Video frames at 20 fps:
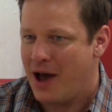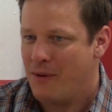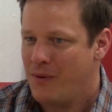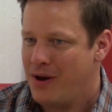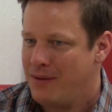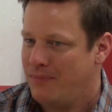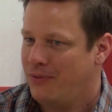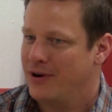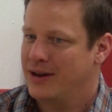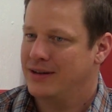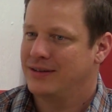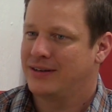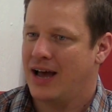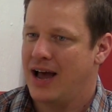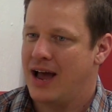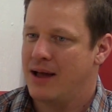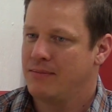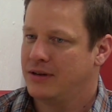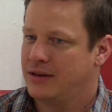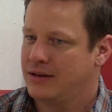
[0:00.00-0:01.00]
At what point in
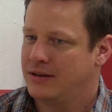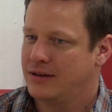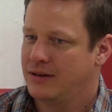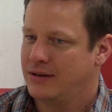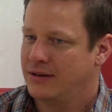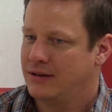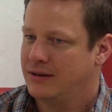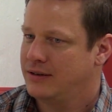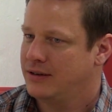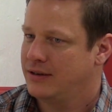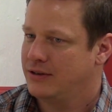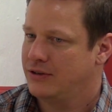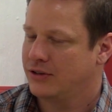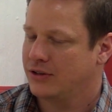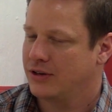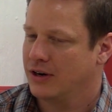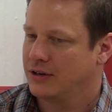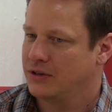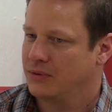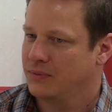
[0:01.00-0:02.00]
time did you
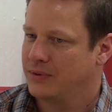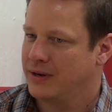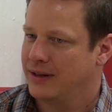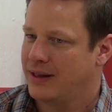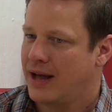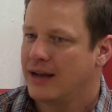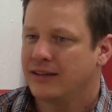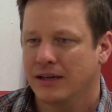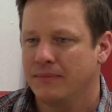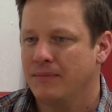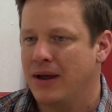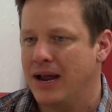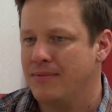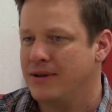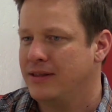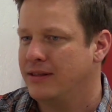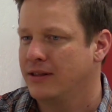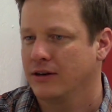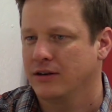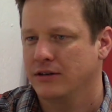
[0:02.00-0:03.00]
start to realize that
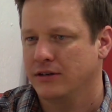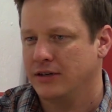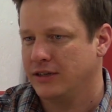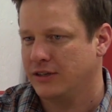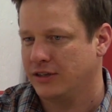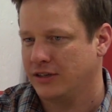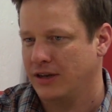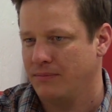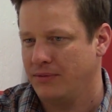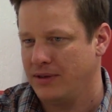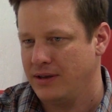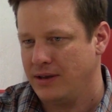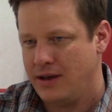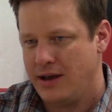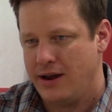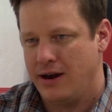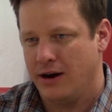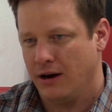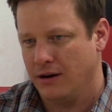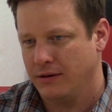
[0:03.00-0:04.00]
maybe there is something
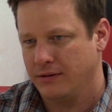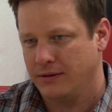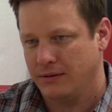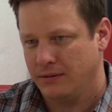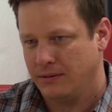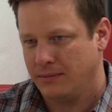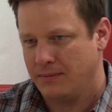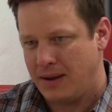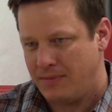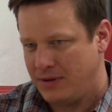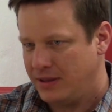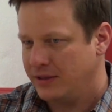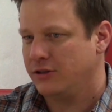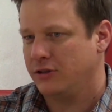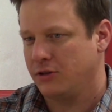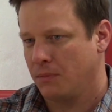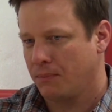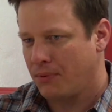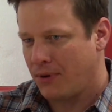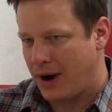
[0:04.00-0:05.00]
here? Maybe this
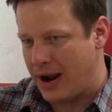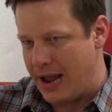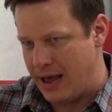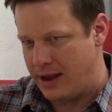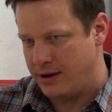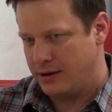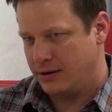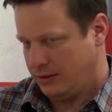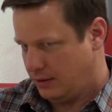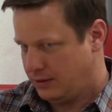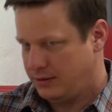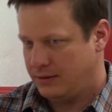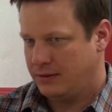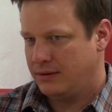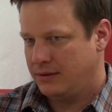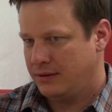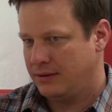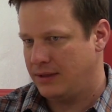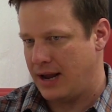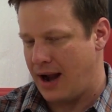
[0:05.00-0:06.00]
is a brand
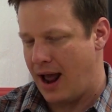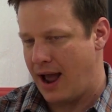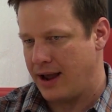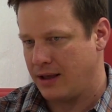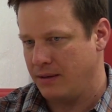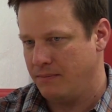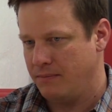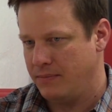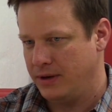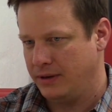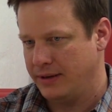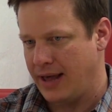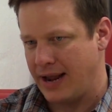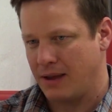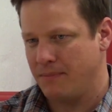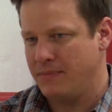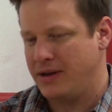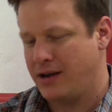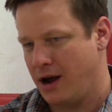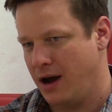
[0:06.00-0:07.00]
that I can build. I
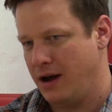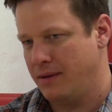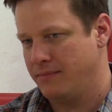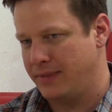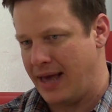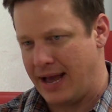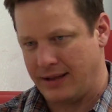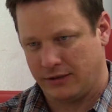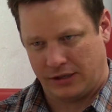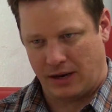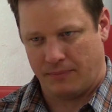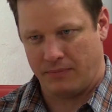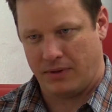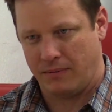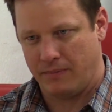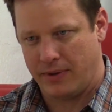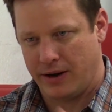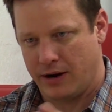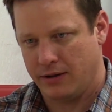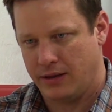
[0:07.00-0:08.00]
can become that
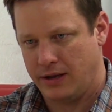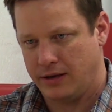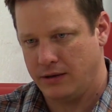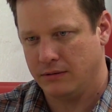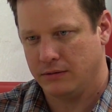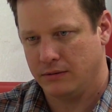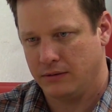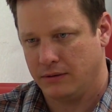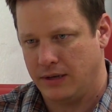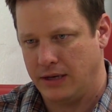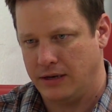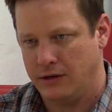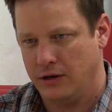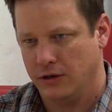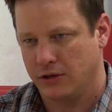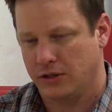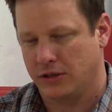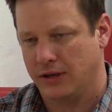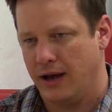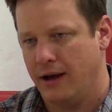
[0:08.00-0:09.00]
something bigger than
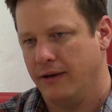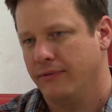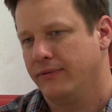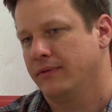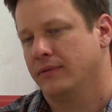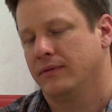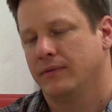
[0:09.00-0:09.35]
yourself.